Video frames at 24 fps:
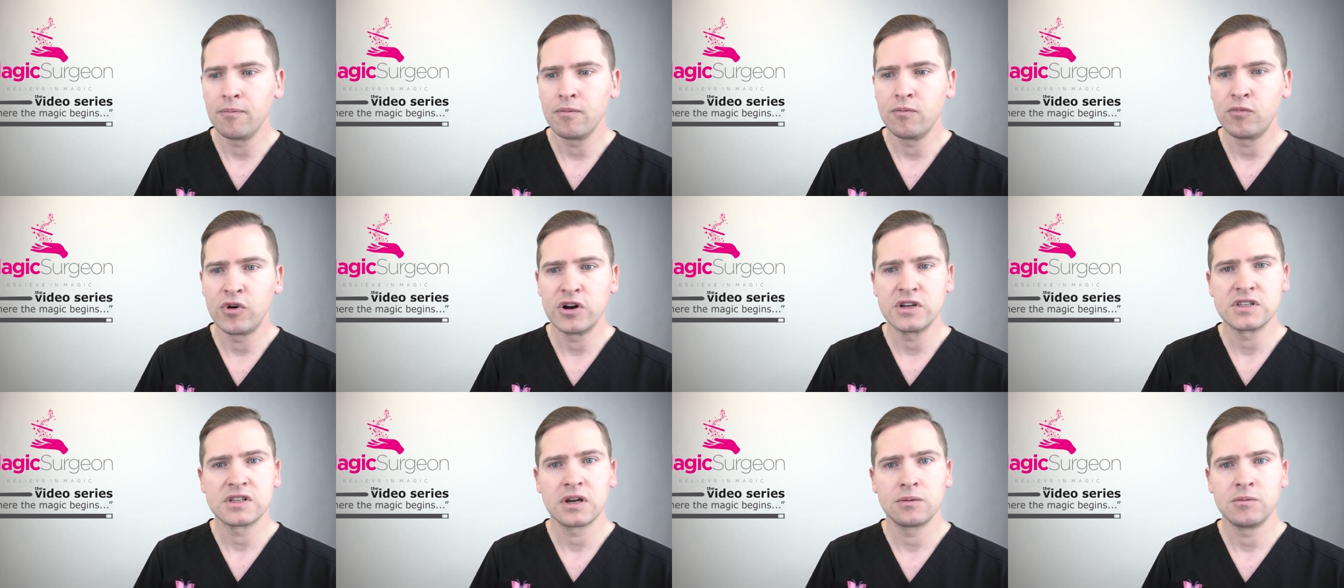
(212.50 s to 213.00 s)

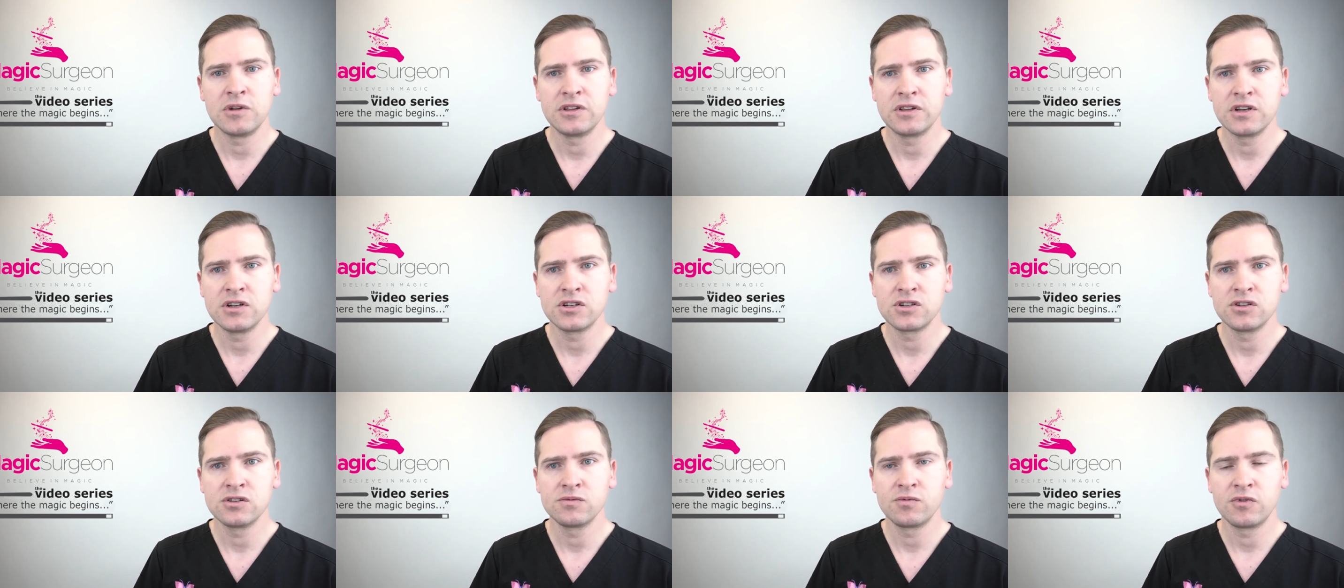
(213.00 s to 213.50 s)
breast
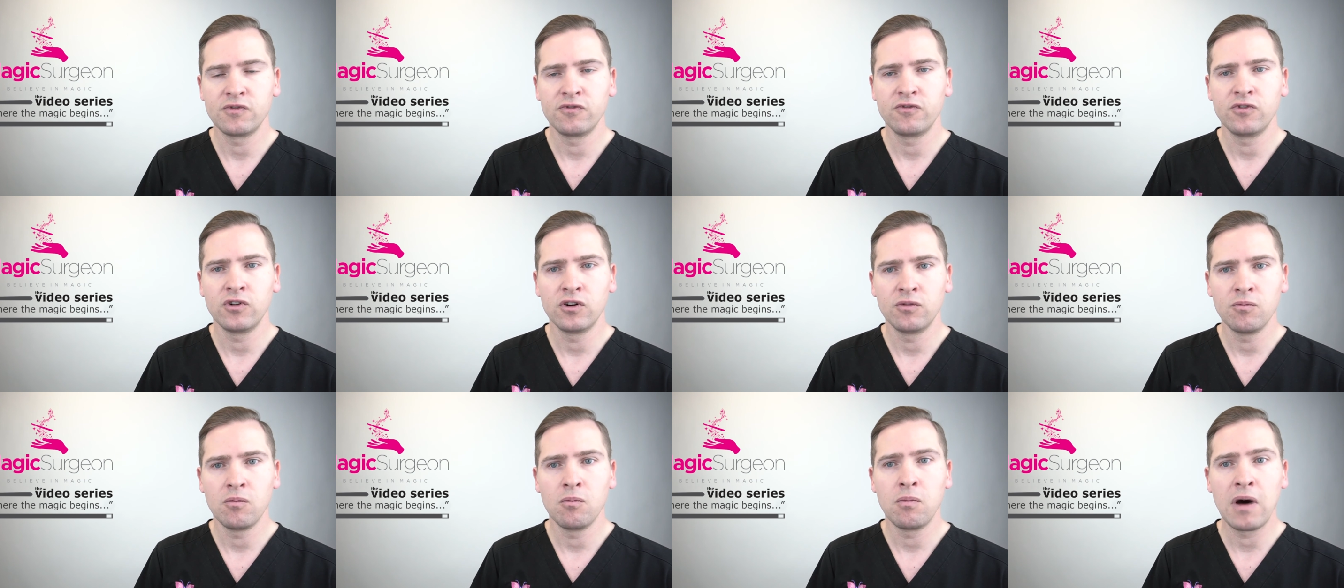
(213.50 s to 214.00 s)
augmentations
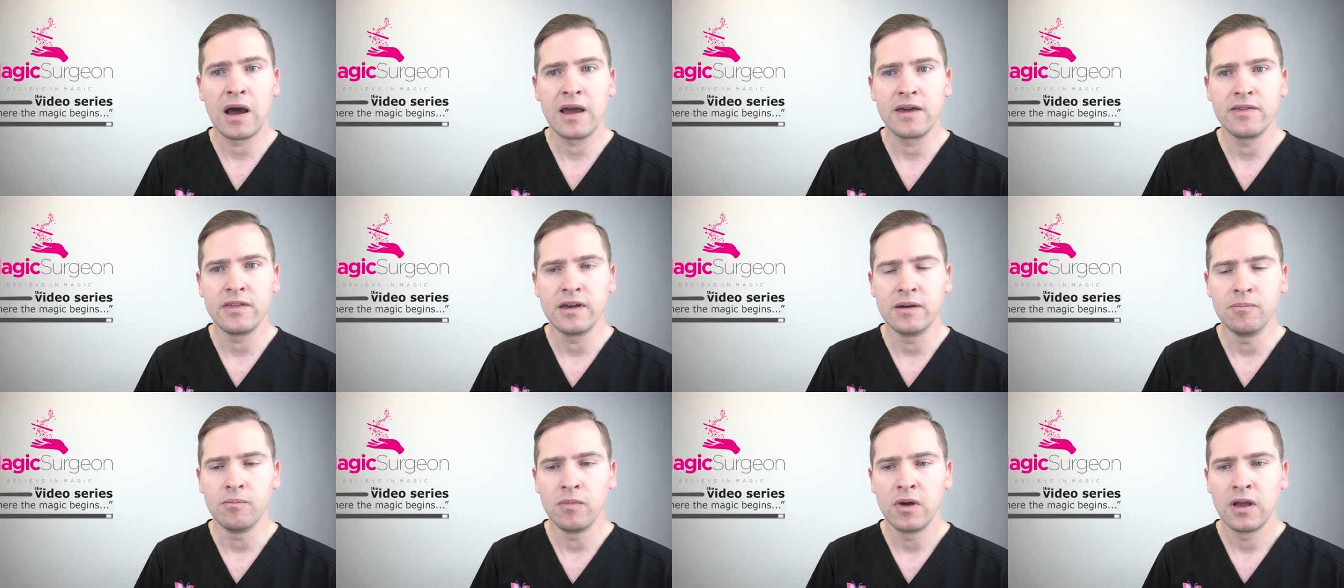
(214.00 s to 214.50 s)
performed by
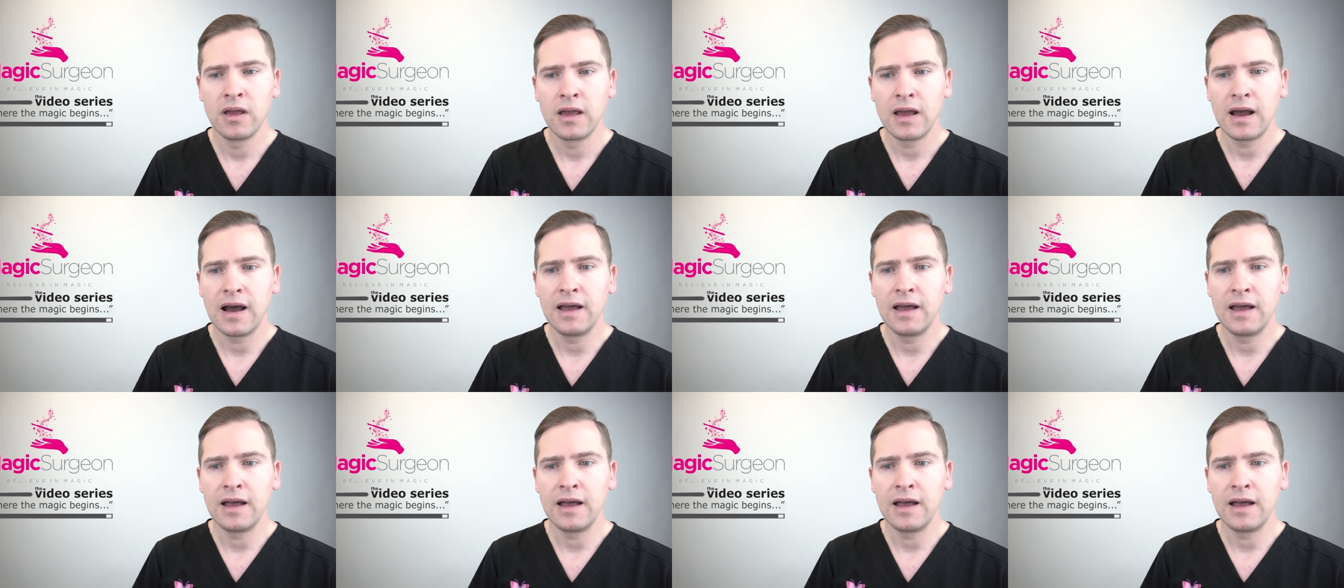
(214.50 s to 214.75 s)
them.